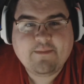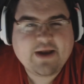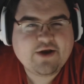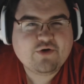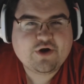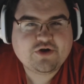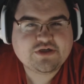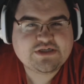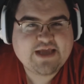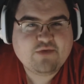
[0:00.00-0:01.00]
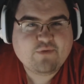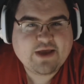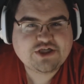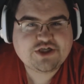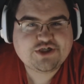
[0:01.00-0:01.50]
but I don't understand why
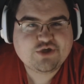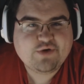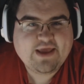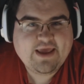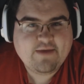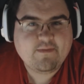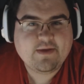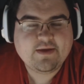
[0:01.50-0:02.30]
she showed him.